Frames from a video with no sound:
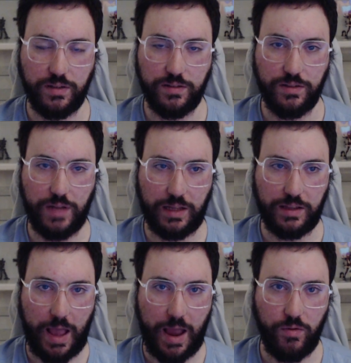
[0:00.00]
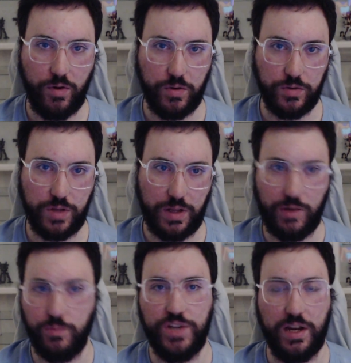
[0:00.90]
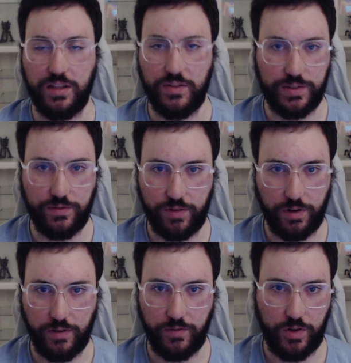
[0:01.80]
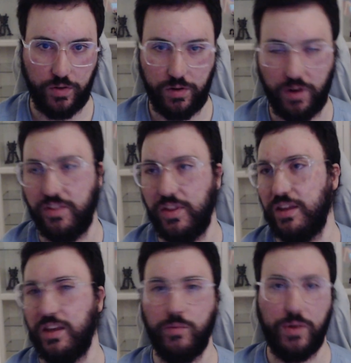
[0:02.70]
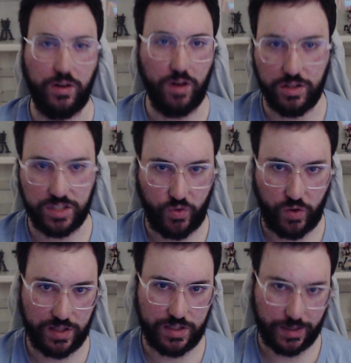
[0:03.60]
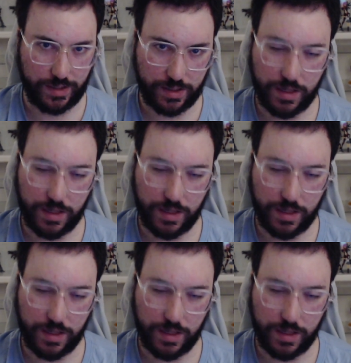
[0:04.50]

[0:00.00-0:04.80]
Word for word: like the arrows and the objectives in front of you, not thinking about consequences.